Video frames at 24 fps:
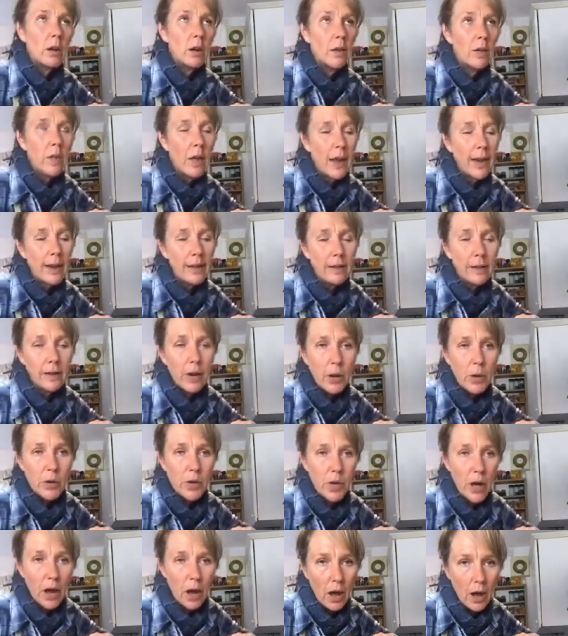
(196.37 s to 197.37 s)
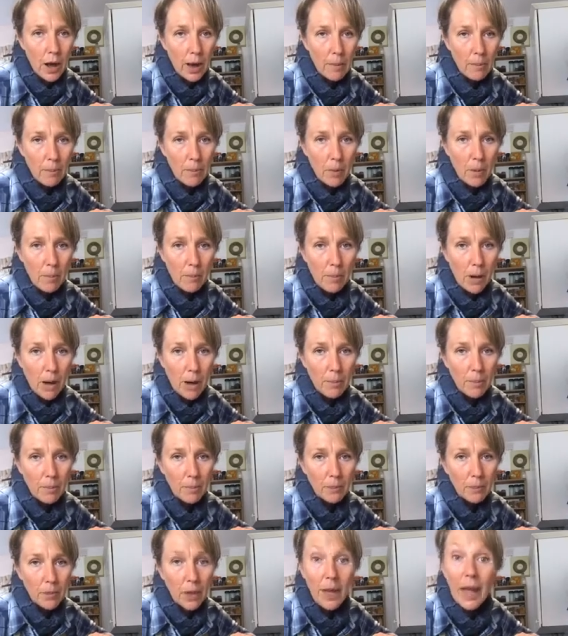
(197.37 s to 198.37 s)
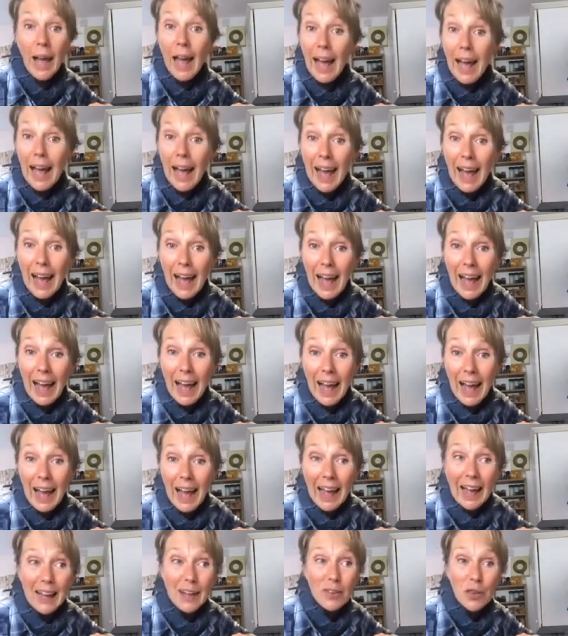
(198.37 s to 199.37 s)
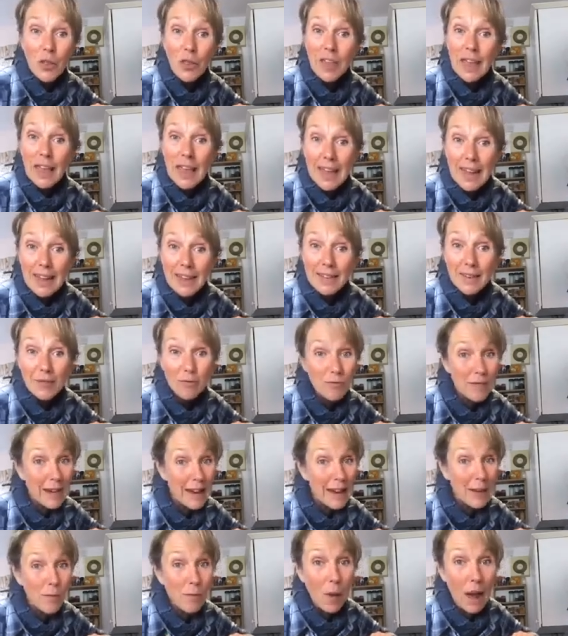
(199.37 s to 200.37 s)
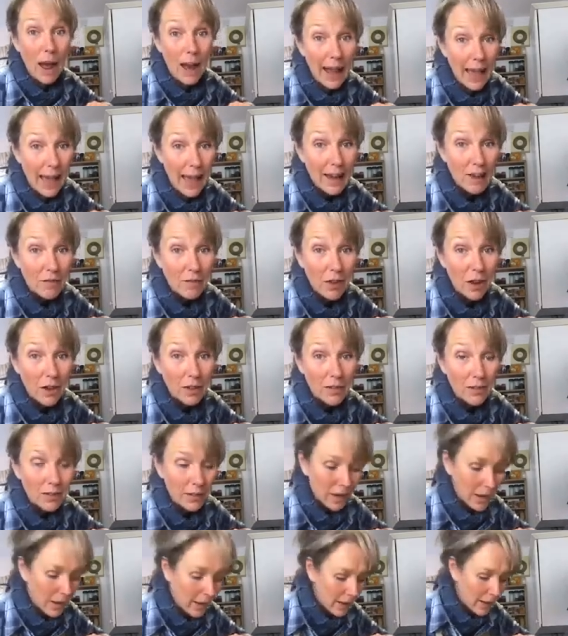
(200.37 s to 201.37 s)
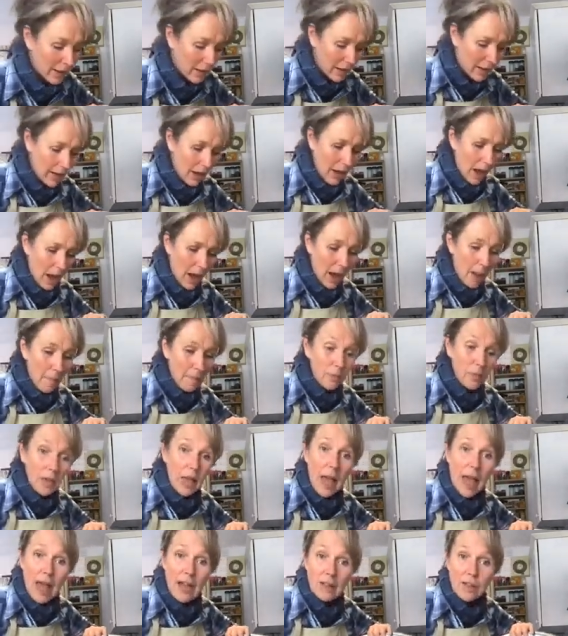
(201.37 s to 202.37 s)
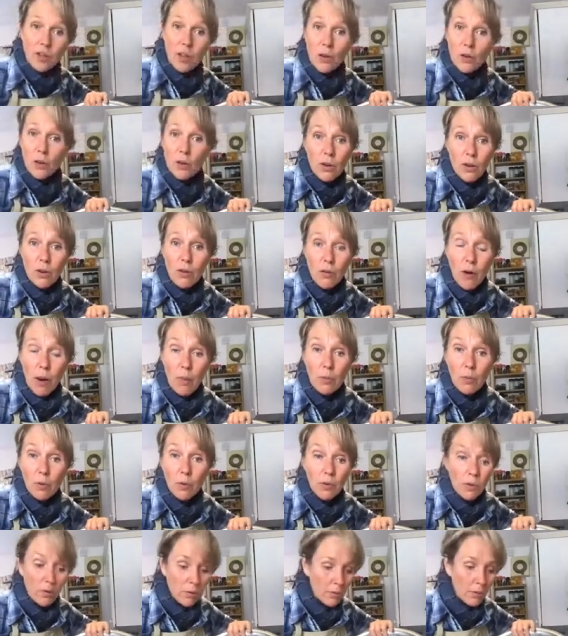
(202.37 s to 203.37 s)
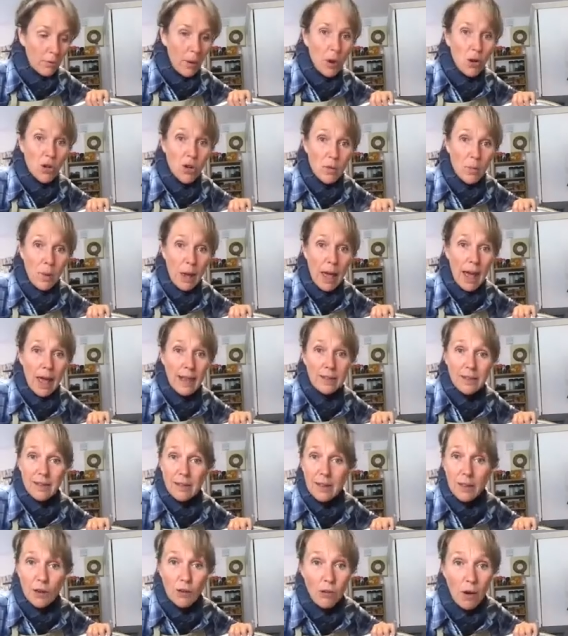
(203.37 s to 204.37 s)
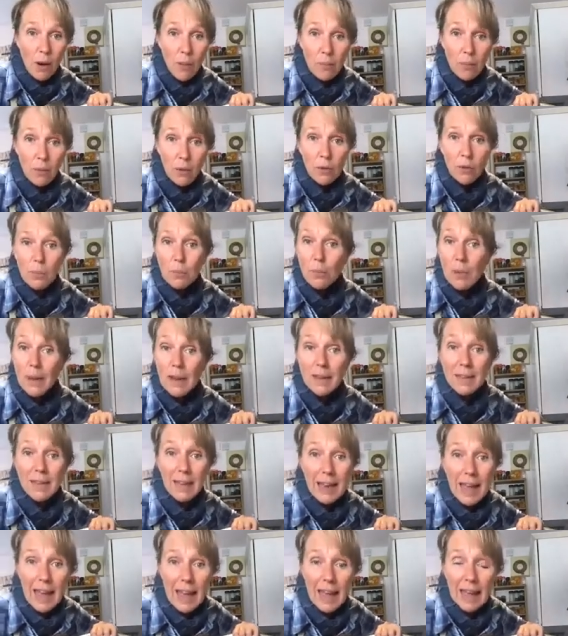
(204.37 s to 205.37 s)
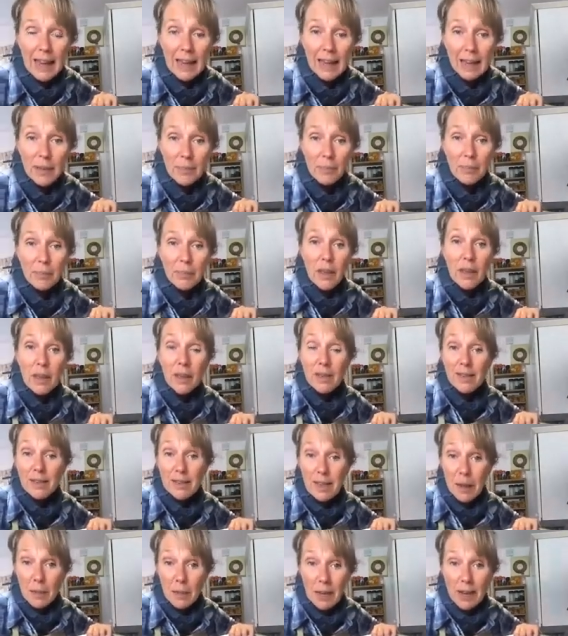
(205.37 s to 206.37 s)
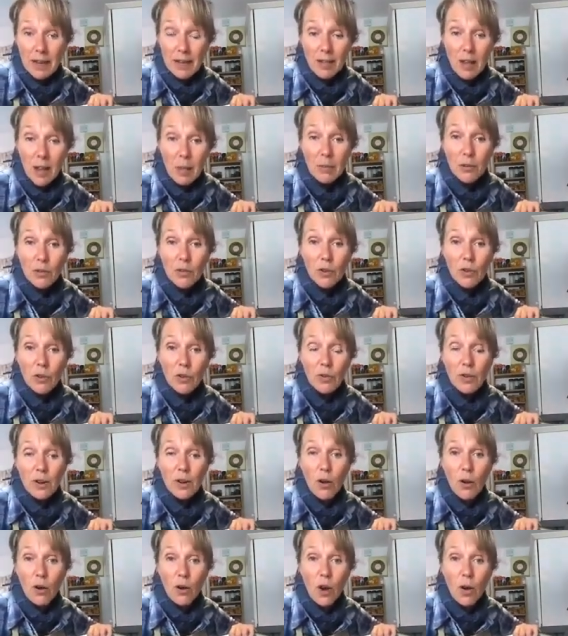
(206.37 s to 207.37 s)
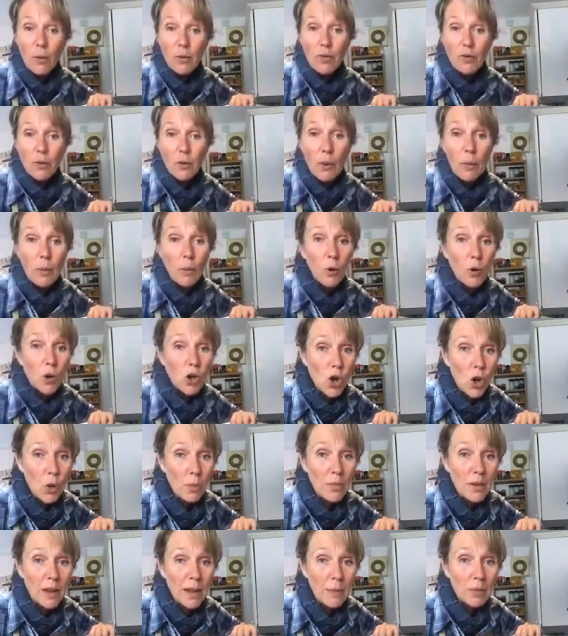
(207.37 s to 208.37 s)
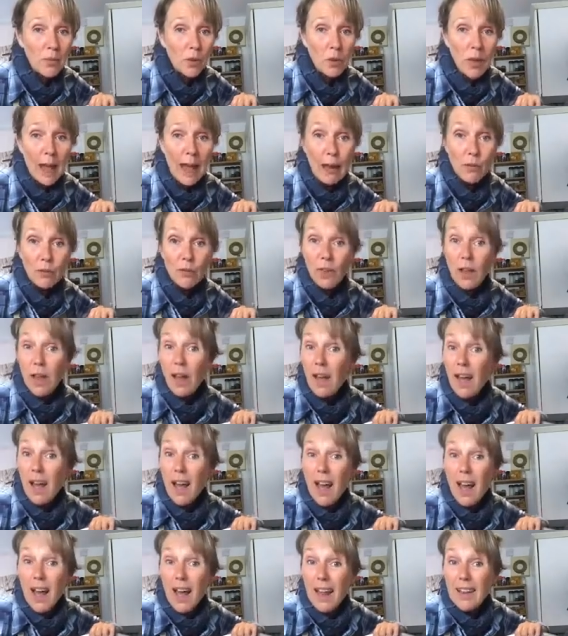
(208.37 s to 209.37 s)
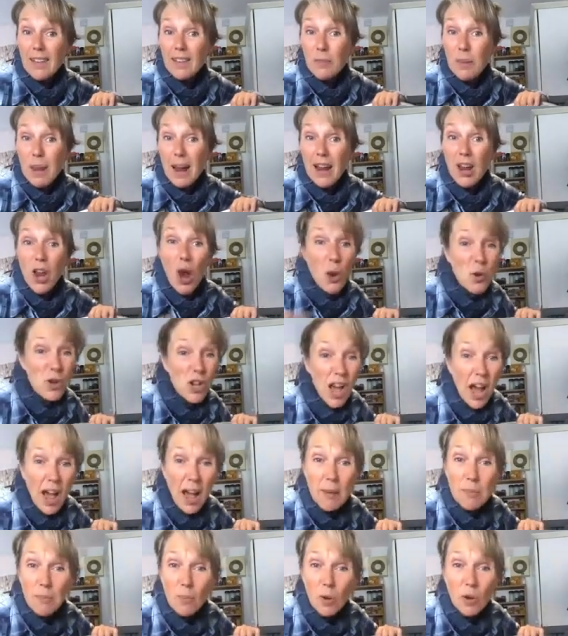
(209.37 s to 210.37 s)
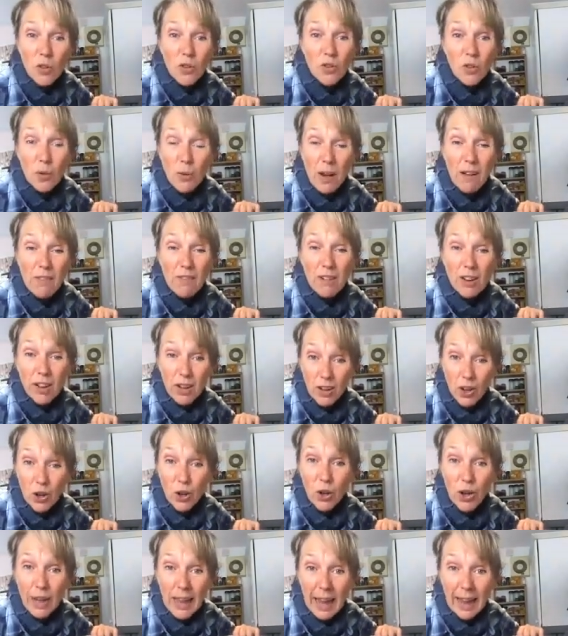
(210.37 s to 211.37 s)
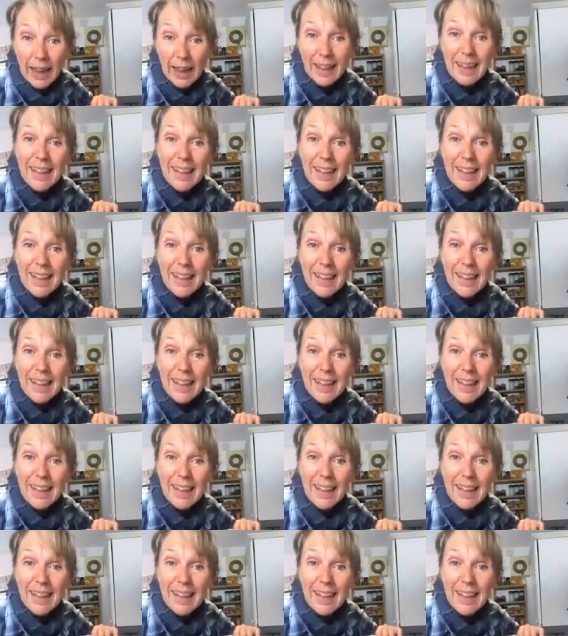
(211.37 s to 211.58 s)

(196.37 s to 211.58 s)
there is no time, Mum. So the kids are really well ahead of us. Yeah, so crumble, poached pears, crumble, piece of cake. See me at timelesscookery.com if you want more top tips on how to spend no time whatsoever cooking